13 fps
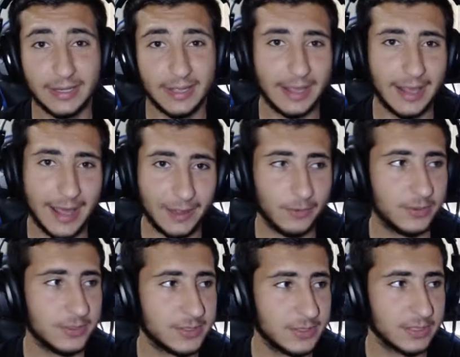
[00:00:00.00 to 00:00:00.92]
I don't want
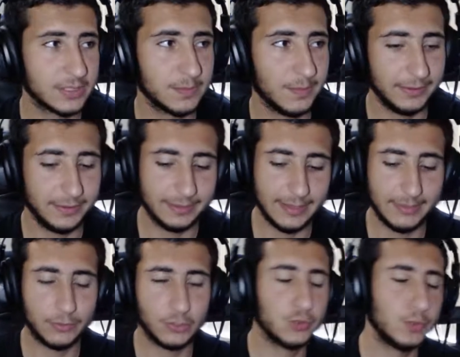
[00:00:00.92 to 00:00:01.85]
to see us spending that
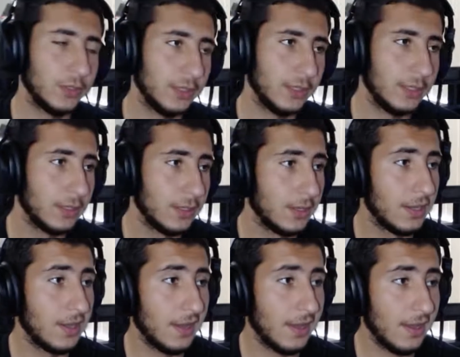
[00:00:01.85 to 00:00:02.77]
much money,
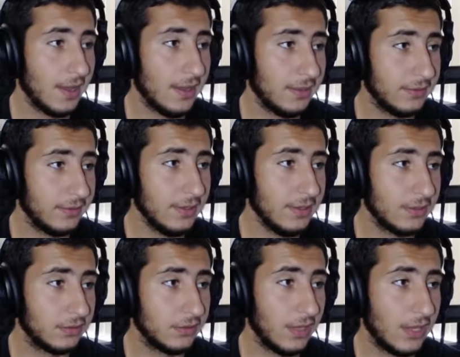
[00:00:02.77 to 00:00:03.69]
and yeah,
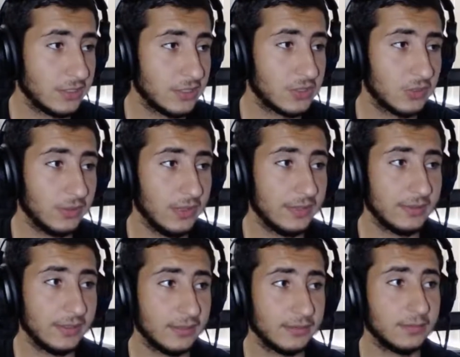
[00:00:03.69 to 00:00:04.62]
I just don't like
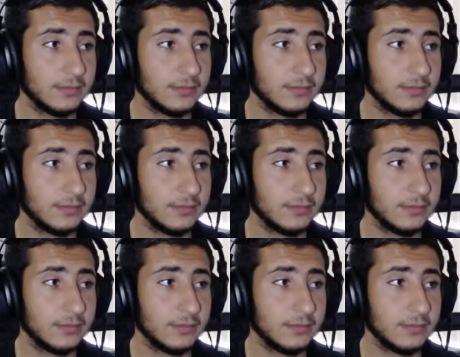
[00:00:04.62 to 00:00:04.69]
that.